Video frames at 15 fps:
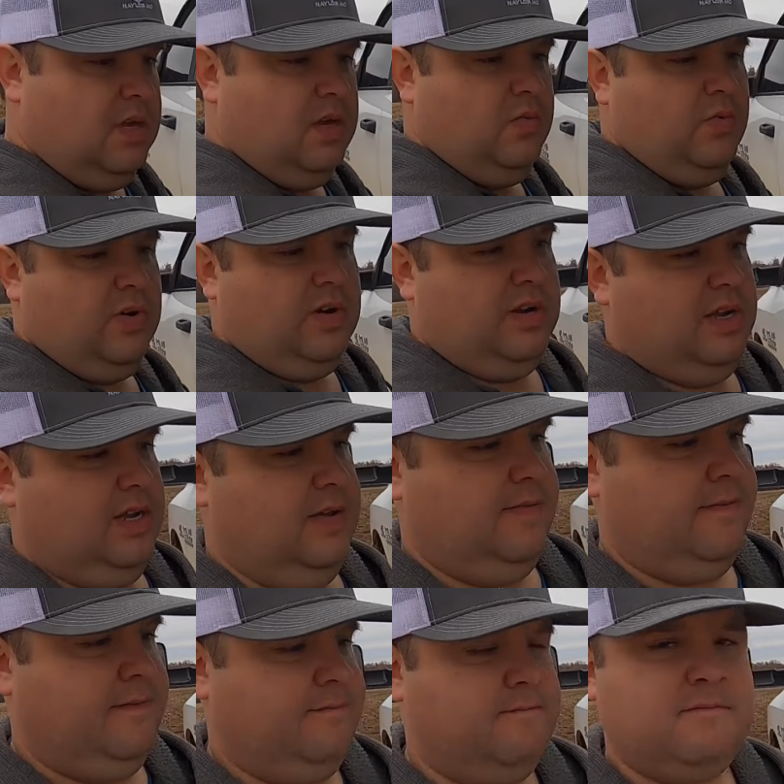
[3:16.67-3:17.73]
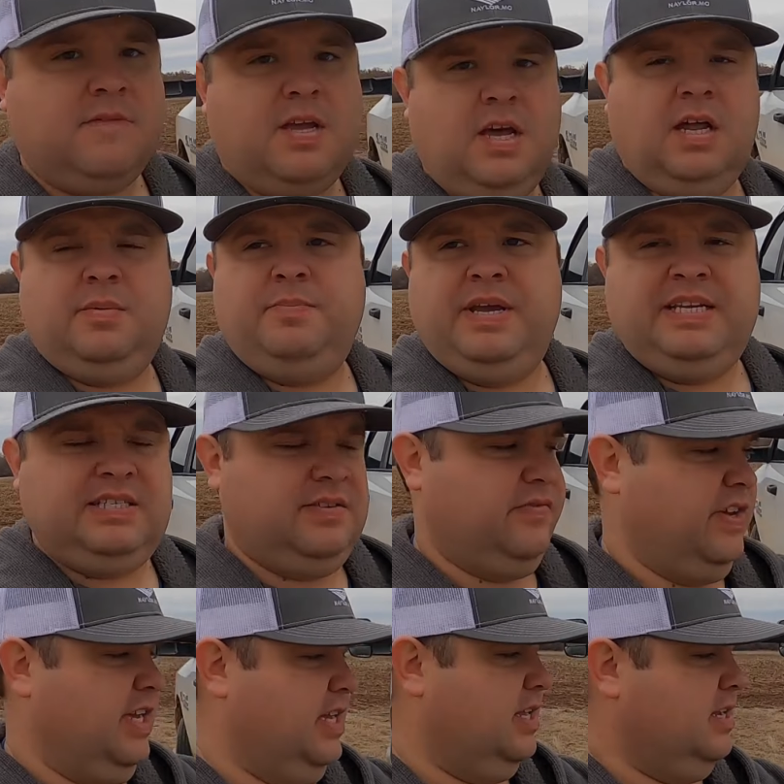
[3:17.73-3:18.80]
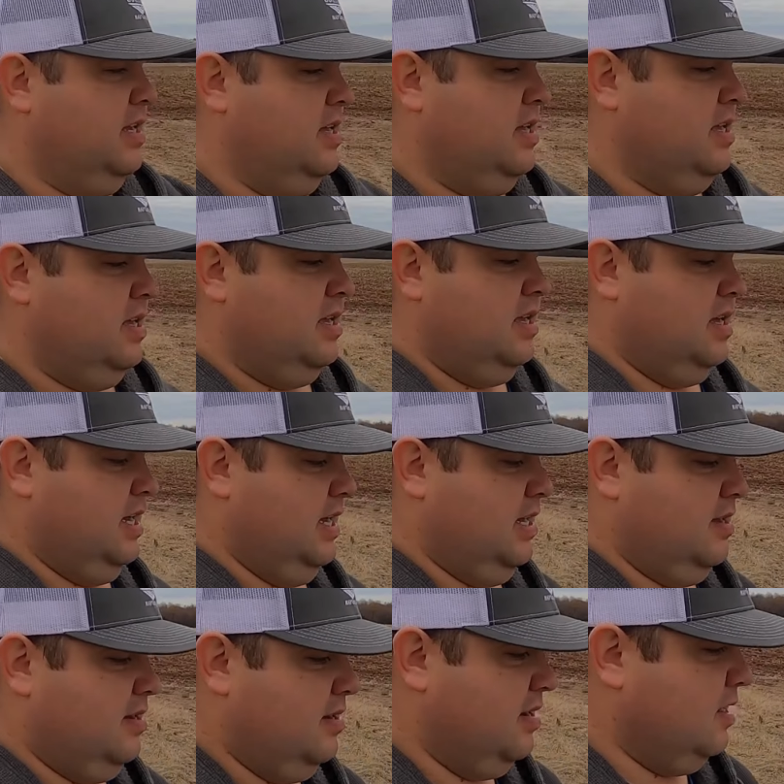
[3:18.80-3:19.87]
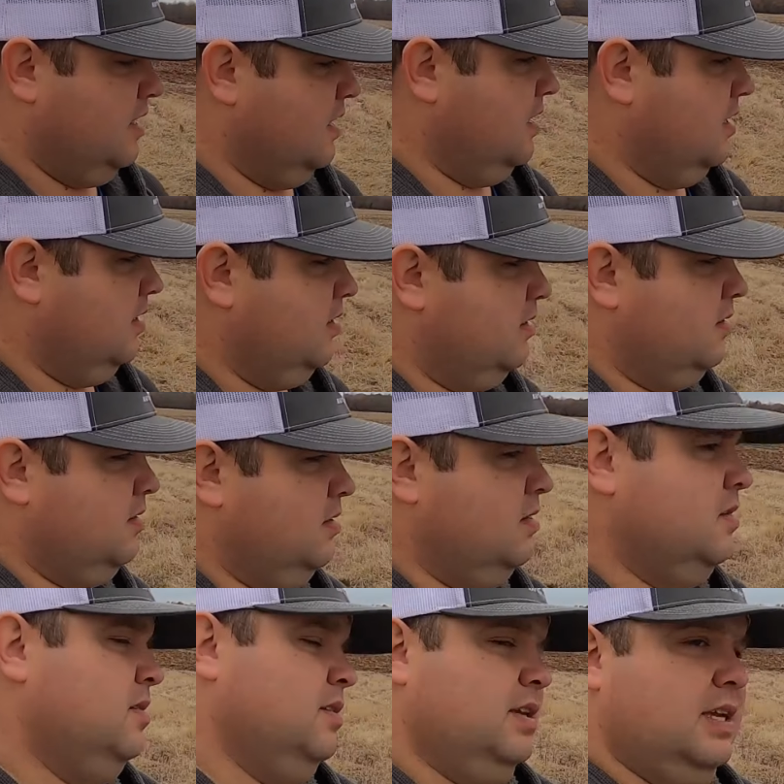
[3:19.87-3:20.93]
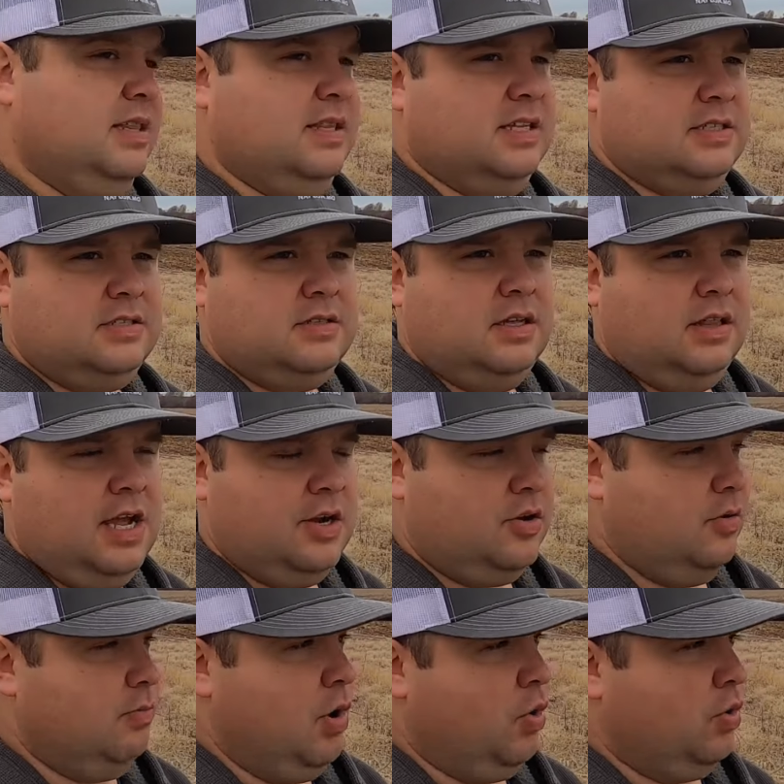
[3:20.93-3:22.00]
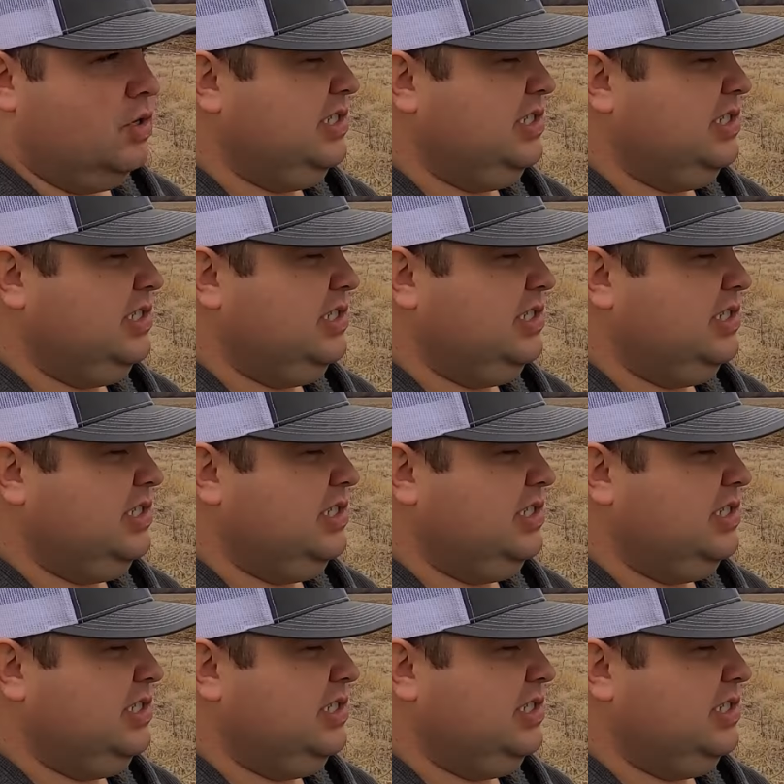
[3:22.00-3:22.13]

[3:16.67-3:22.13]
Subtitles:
We're gonna cut a piece of it and get this electric motor